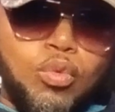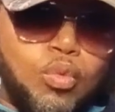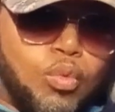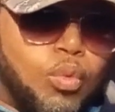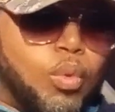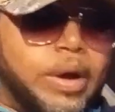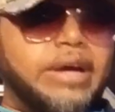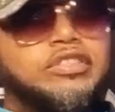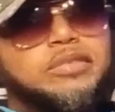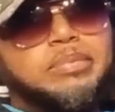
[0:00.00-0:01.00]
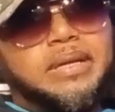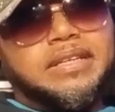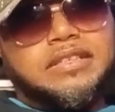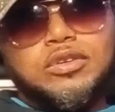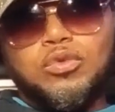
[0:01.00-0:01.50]
well spent.
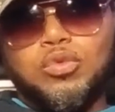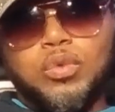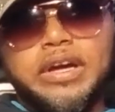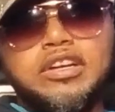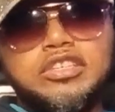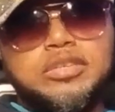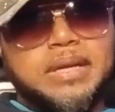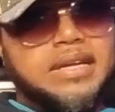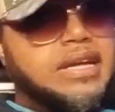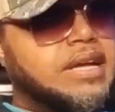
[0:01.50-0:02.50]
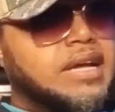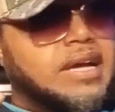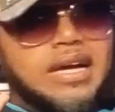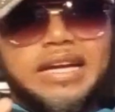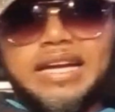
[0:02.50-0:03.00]
Well spent.
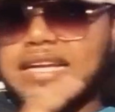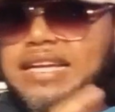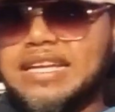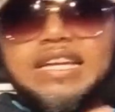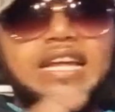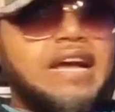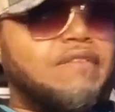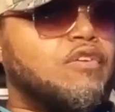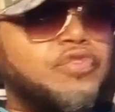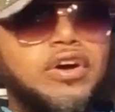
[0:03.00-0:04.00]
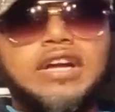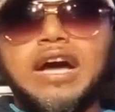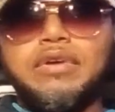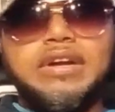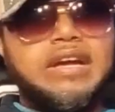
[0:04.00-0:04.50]
Again, never thought I
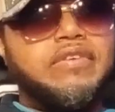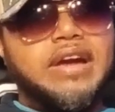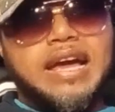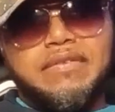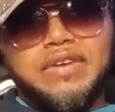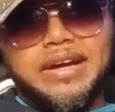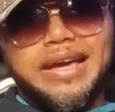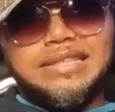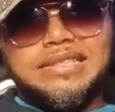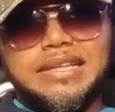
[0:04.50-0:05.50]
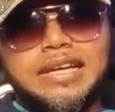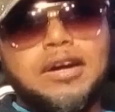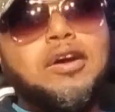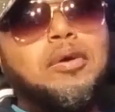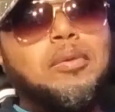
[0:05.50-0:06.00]
would ever have a Catslair,
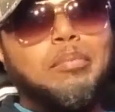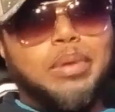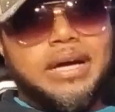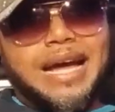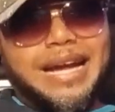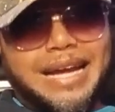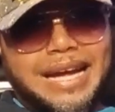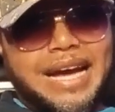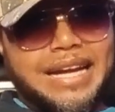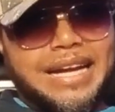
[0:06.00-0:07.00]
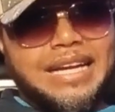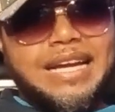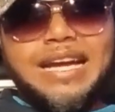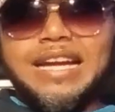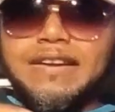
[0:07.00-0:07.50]
but I got it.
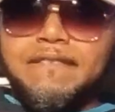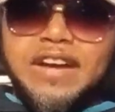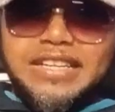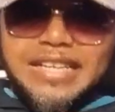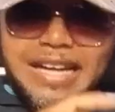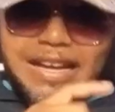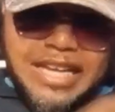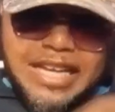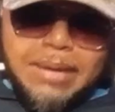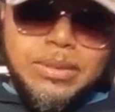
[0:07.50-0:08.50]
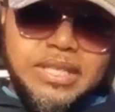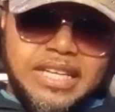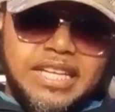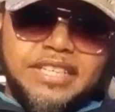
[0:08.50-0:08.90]
And the fact that I was able to get it